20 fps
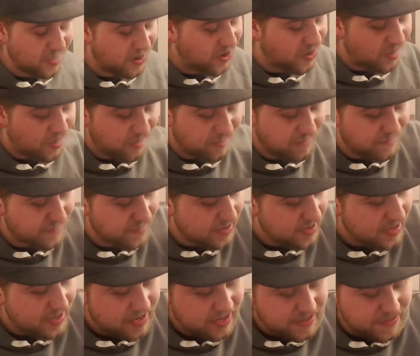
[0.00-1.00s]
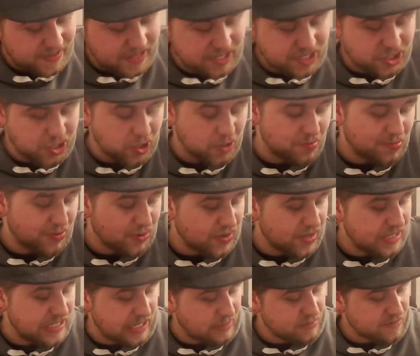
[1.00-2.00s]
of these two
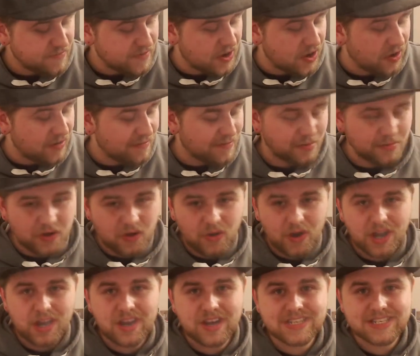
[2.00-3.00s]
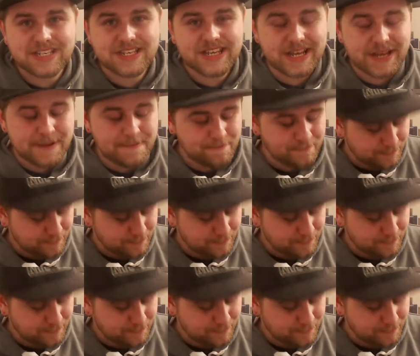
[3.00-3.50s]
beauties that we've got from CoilArt today.